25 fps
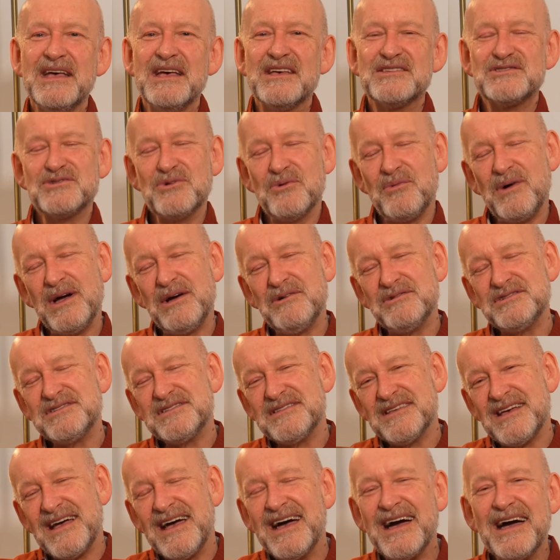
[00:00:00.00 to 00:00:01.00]
So,
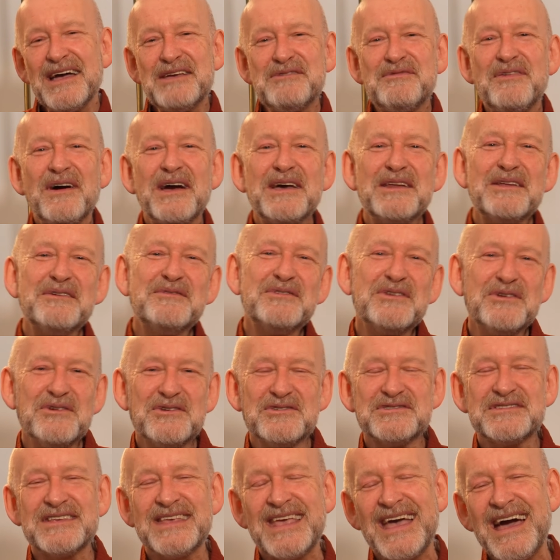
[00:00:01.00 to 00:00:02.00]
whilst hi fi
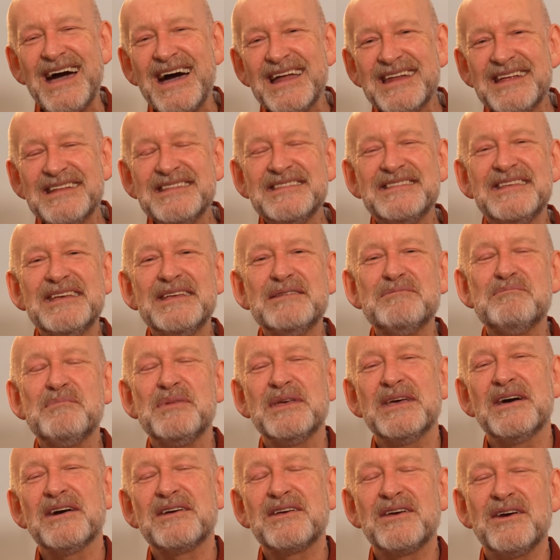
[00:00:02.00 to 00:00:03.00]
reviews can indeed
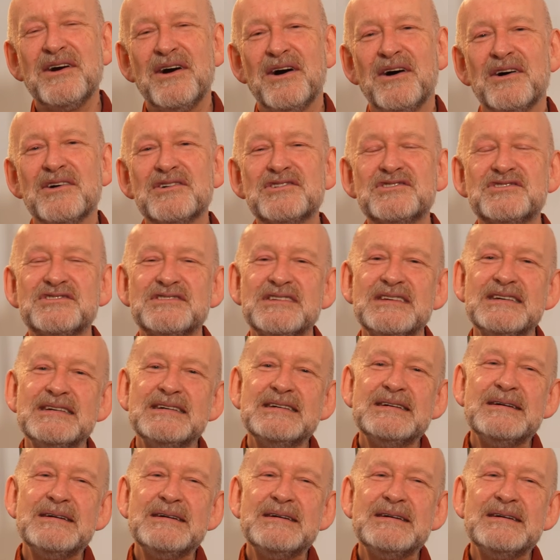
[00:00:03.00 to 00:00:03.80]
be a curse,